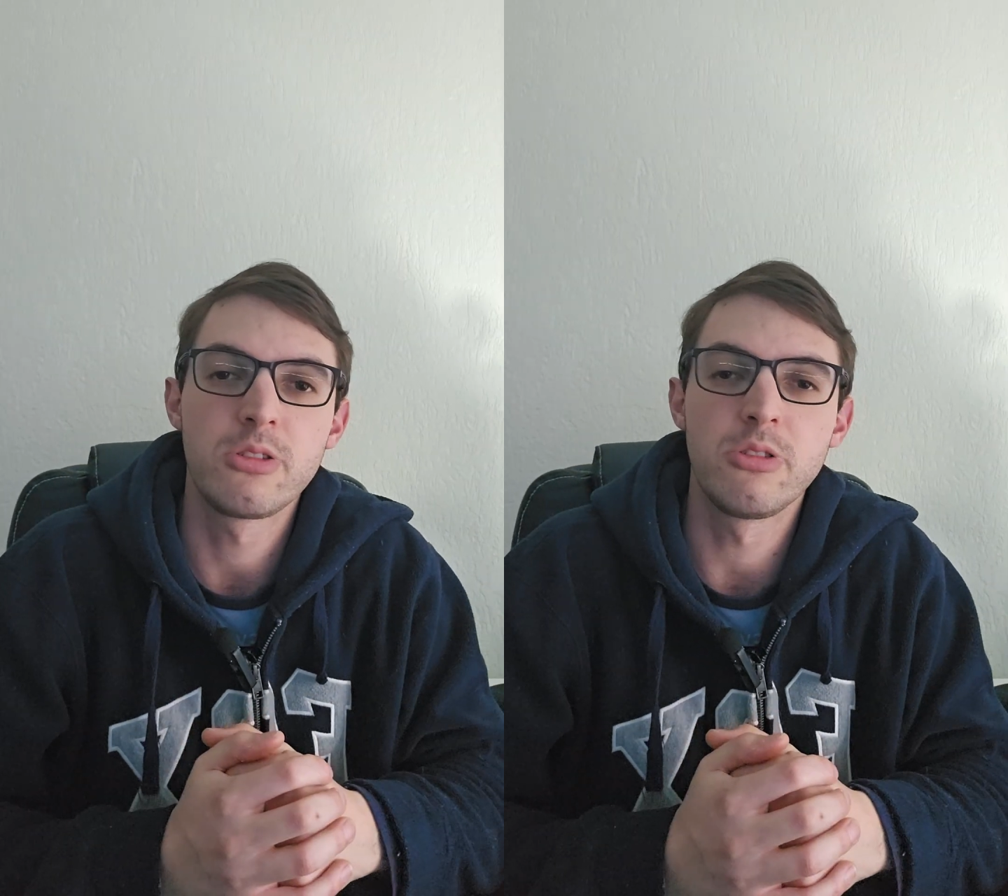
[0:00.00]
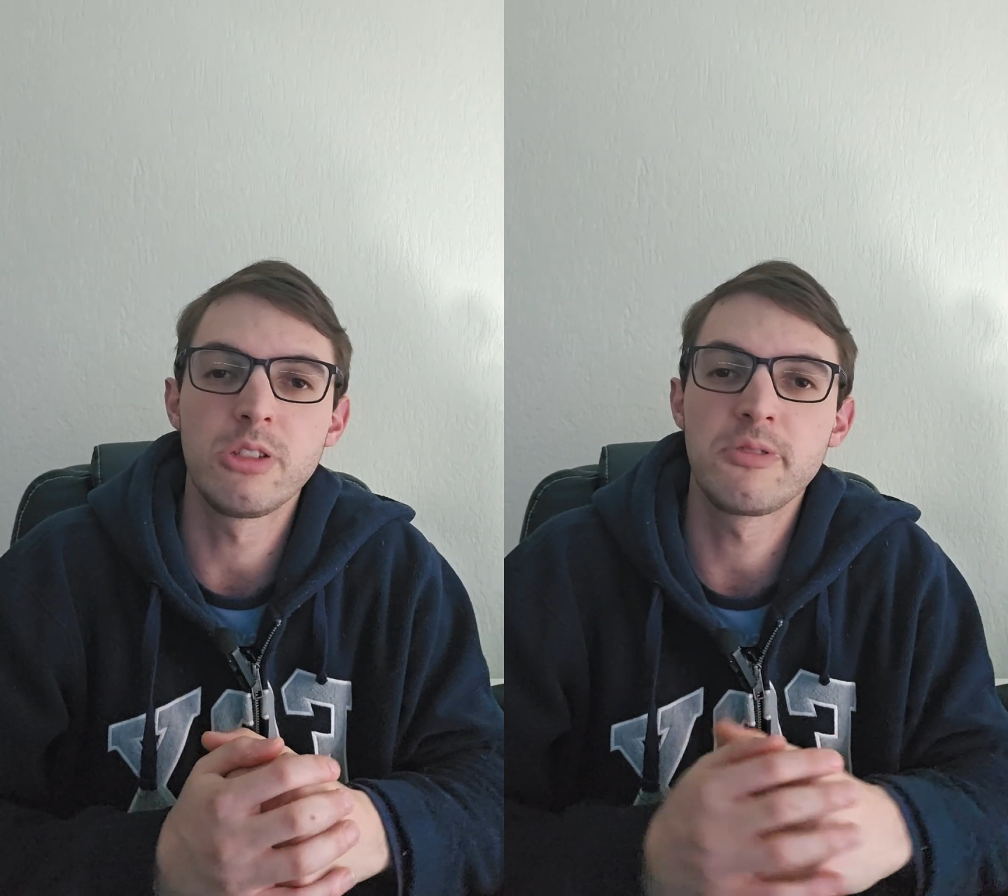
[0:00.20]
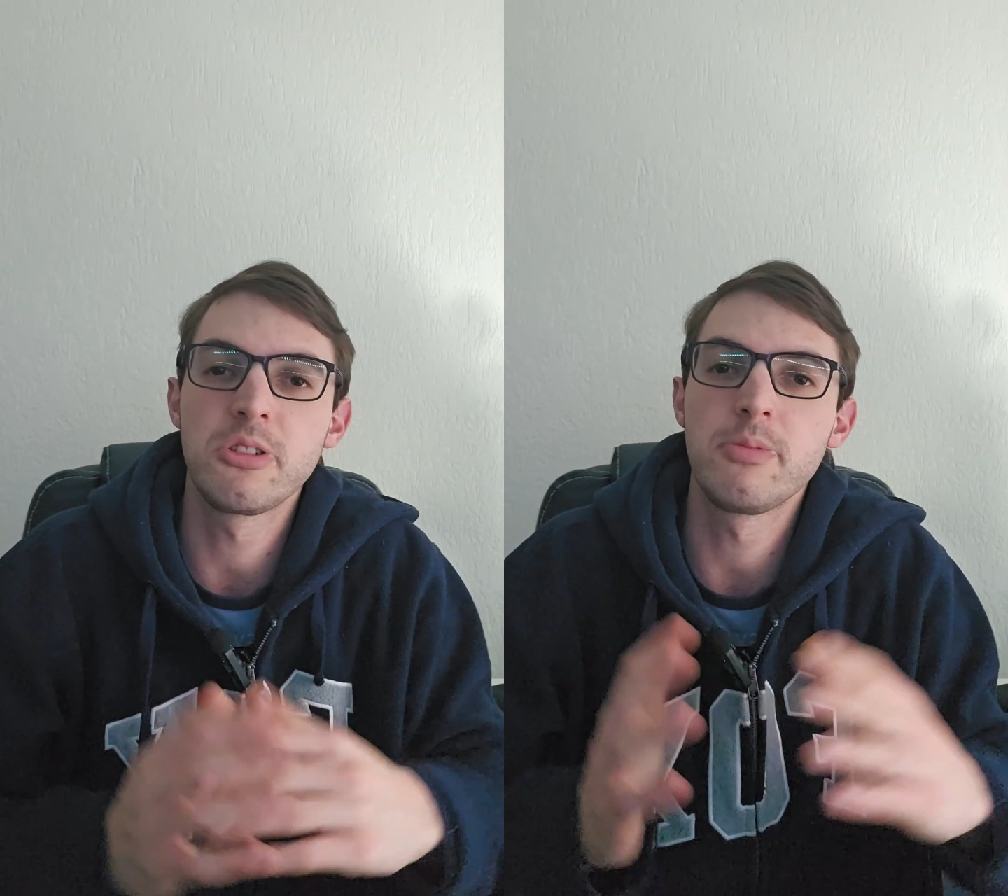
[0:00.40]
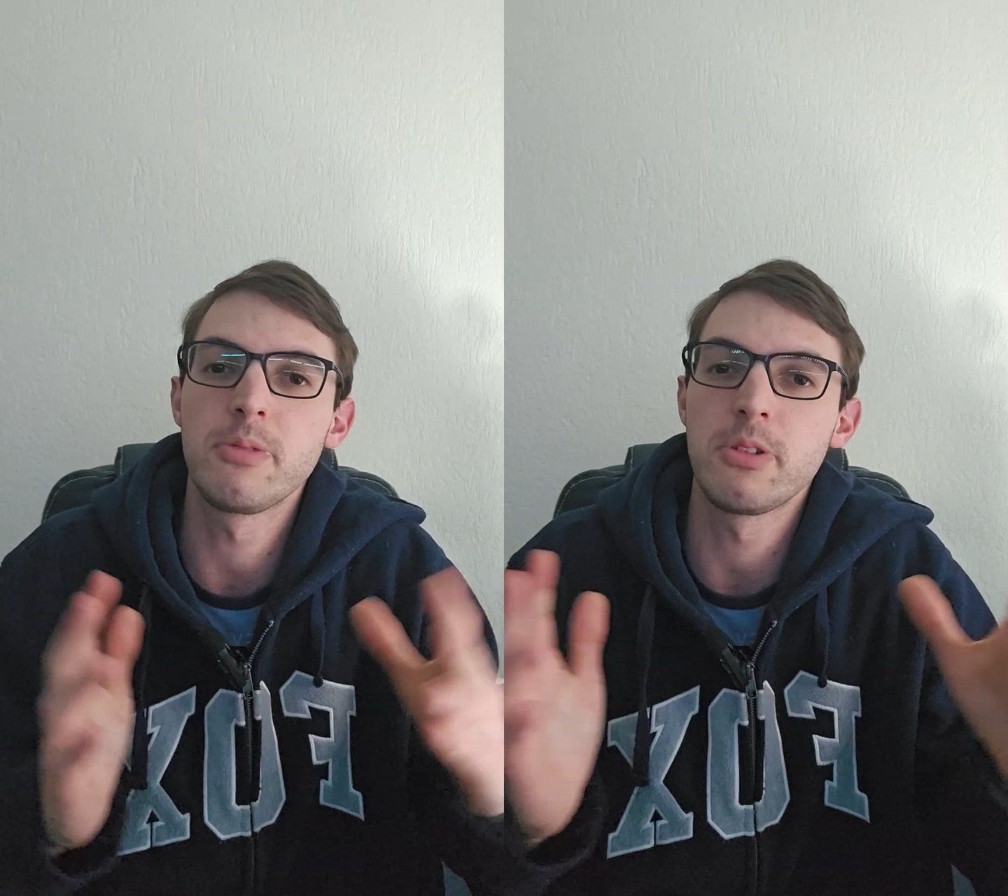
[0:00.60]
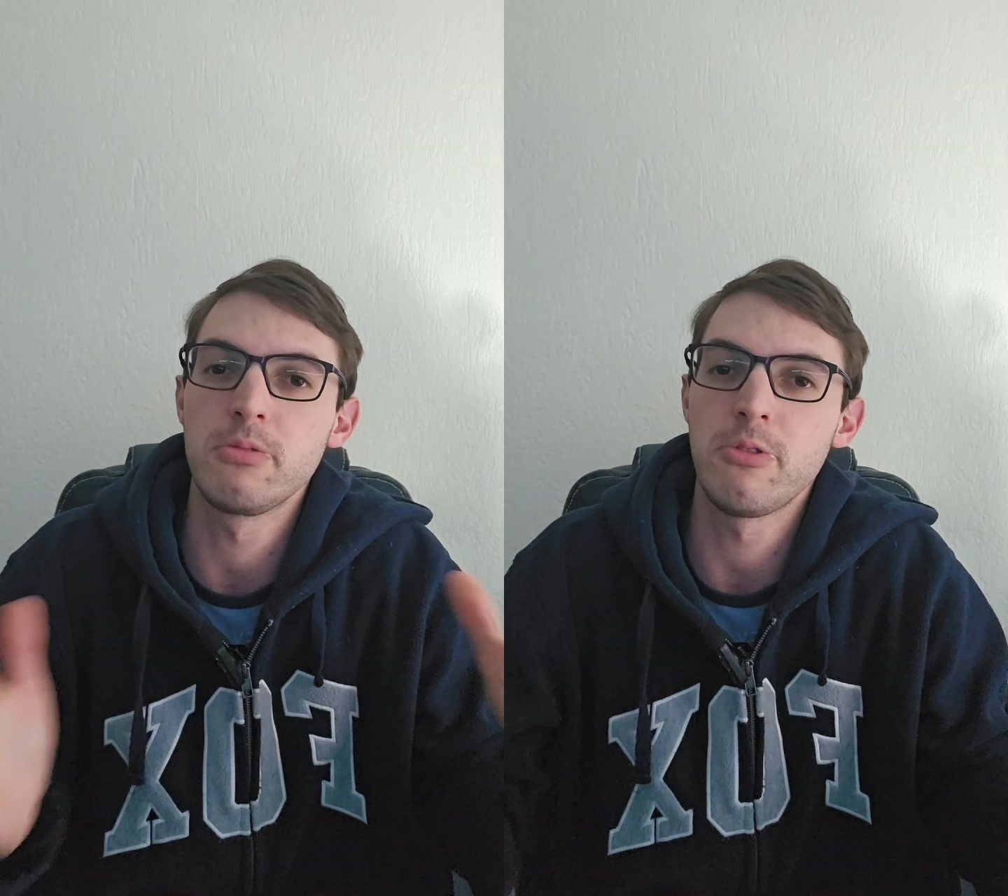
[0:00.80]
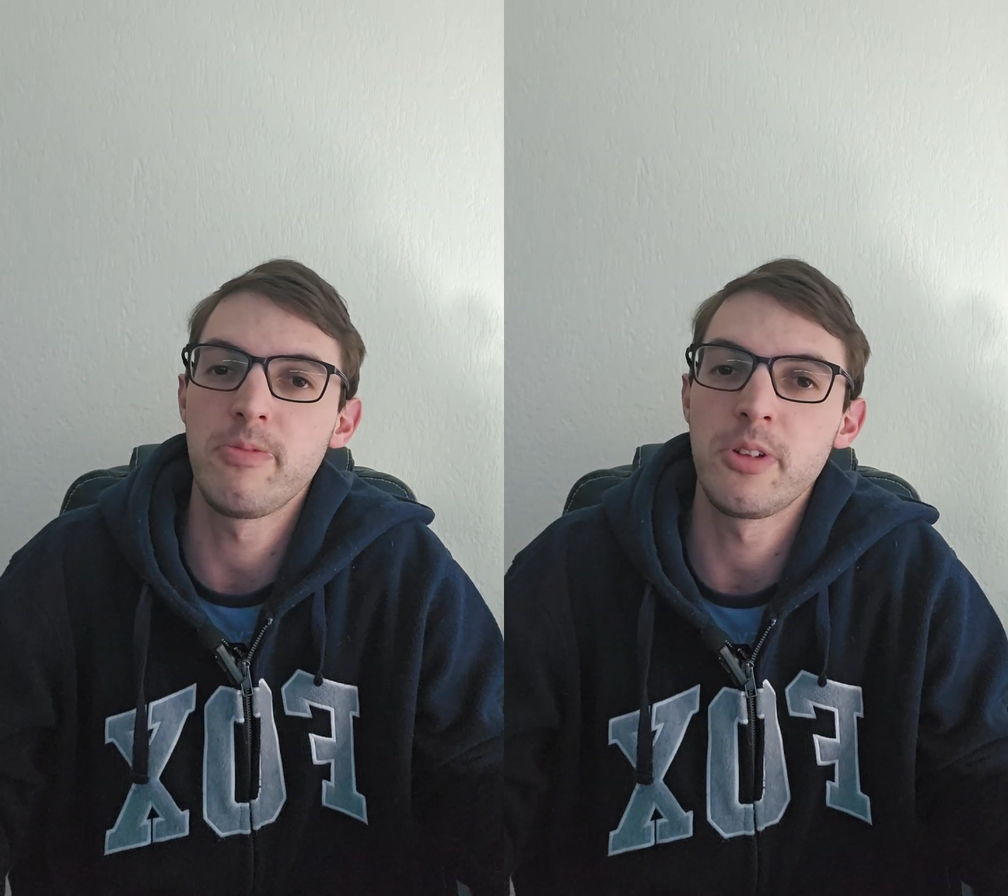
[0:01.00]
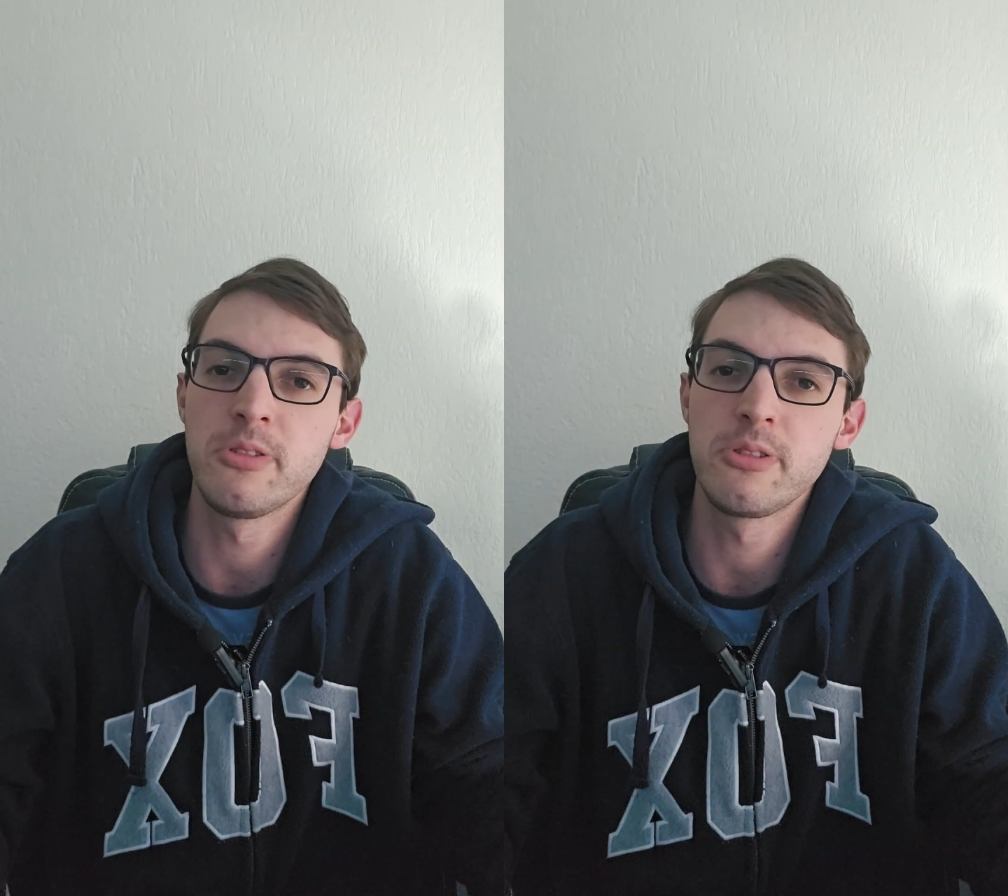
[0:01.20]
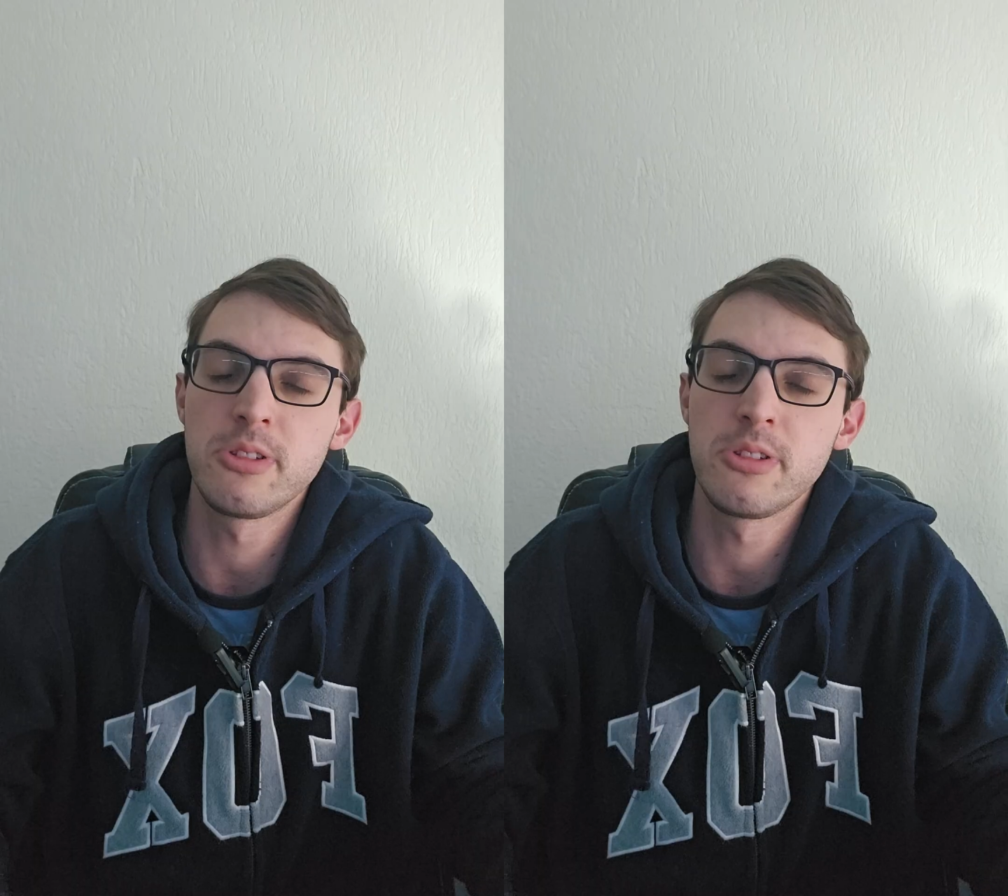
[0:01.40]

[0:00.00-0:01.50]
So this was a little bit about dwarf planets,